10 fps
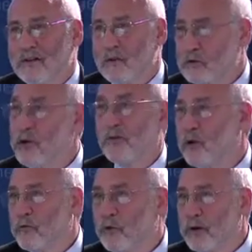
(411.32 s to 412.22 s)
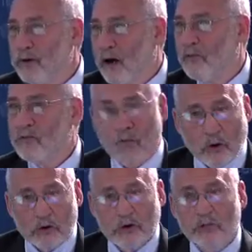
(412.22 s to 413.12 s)
there's nothing free in life. The
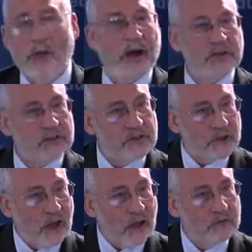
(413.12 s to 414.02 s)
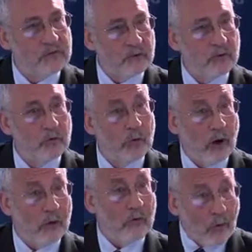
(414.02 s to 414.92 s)
merchant passes it on to
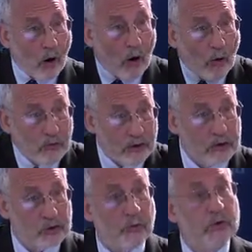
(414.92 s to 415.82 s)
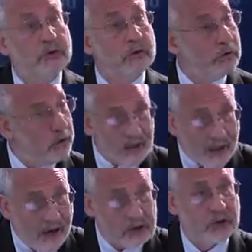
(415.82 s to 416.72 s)
all the consumers, including the
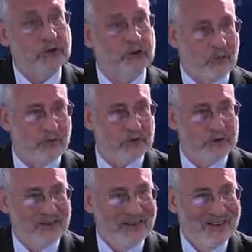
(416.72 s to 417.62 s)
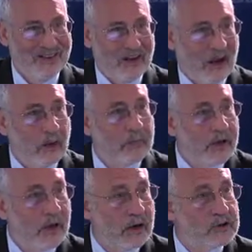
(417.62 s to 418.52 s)
cash consumers,
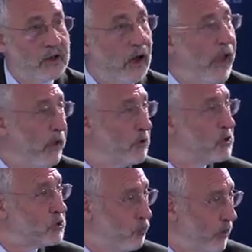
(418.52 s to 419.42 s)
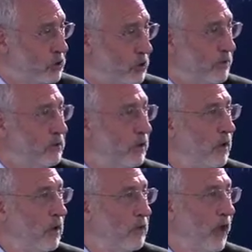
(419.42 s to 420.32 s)
because a restriction
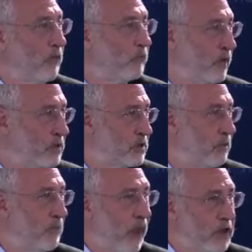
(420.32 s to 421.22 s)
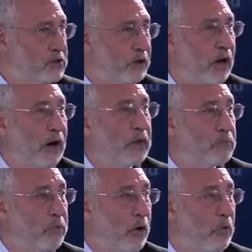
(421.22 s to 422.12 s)
that Visa and MasterCard
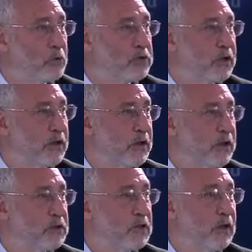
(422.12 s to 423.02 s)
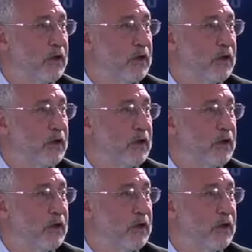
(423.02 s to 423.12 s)
impose is